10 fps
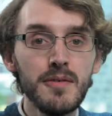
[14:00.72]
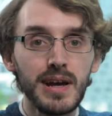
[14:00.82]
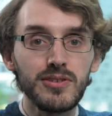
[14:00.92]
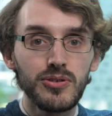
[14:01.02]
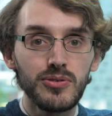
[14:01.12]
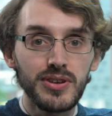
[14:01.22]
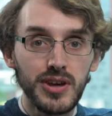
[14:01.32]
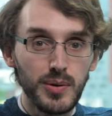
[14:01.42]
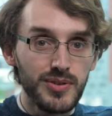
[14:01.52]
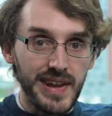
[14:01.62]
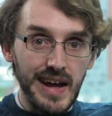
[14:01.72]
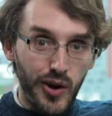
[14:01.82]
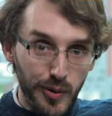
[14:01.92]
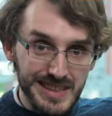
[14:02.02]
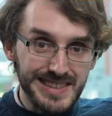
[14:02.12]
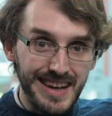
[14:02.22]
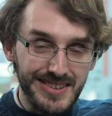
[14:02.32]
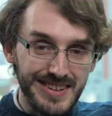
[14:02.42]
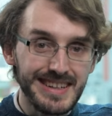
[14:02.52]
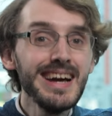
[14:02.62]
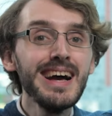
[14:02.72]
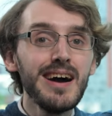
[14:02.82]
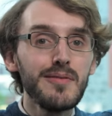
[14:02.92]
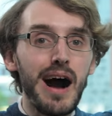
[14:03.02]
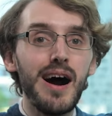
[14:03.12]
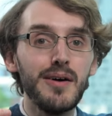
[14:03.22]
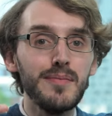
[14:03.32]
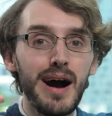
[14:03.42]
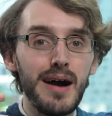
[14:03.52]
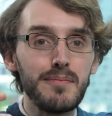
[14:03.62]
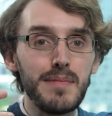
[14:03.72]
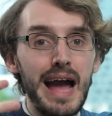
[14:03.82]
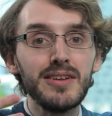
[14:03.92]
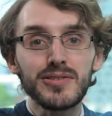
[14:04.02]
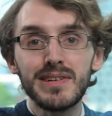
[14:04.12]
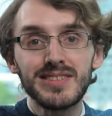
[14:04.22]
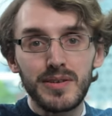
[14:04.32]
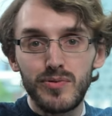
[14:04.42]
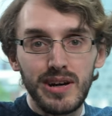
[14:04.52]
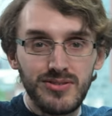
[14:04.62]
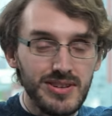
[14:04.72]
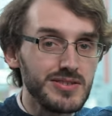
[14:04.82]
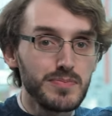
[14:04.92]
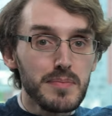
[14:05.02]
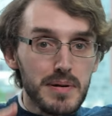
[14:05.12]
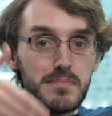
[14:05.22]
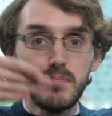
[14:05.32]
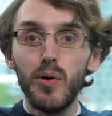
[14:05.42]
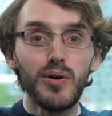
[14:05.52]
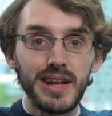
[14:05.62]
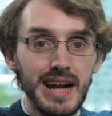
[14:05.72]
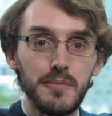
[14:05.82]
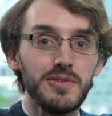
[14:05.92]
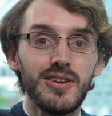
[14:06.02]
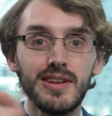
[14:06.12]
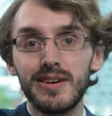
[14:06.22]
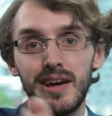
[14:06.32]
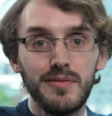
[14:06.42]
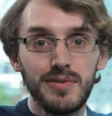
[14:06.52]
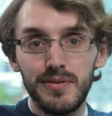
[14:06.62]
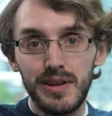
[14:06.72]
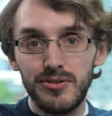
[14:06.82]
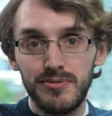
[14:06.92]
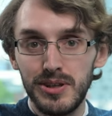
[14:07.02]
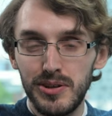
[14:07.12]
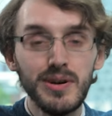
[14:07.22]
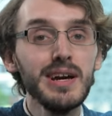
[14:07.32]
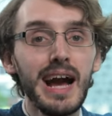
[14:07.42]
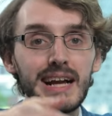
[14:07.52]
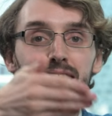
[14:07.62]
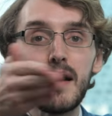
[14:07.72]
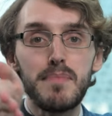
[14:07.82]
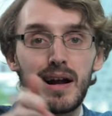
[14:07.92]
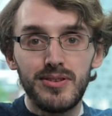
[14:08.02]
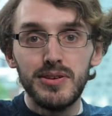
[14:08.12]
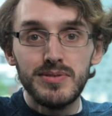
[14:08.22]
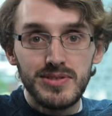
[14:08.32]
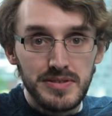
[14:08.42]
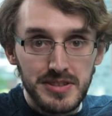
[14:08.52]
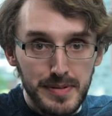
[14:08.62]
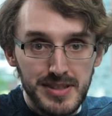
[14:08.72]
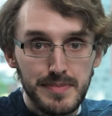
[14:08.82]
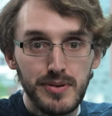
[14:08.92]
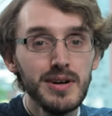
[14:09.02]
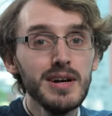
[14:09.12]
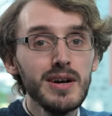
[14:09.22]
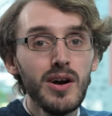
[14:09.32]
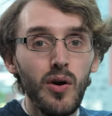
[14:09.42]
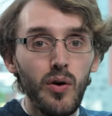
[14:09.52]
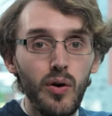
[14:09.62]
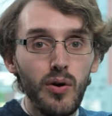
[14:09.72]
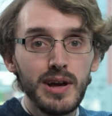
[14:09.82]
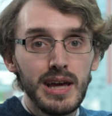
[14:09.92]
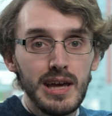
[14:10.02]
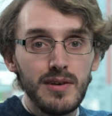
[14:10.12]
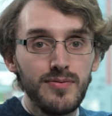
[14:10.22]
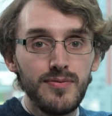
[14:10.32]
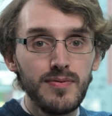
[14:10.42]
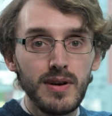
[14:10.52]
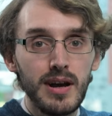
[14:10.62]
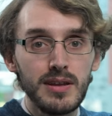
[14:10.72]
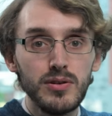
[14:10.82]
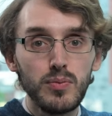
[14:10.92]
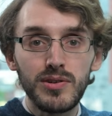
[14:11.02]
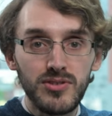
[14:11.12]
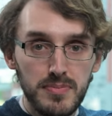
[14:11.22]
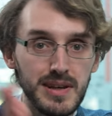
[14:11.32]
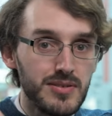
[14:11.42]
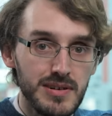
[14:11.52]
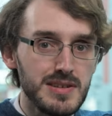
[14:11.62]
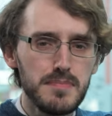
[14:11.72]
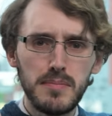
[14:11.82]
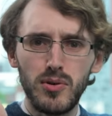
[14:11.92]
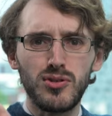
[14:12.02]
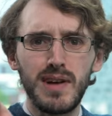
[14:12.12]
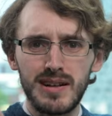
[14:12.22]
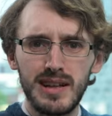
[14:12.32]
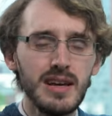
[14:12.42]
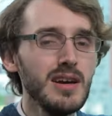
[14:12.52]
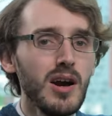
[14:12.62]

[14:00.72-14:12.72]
make sure to go into that comment section, enter in some questions. We'd be more than happy to look at a few of those for you and get back to you as soon as possible. Or if you want to speak to us a bit more directly,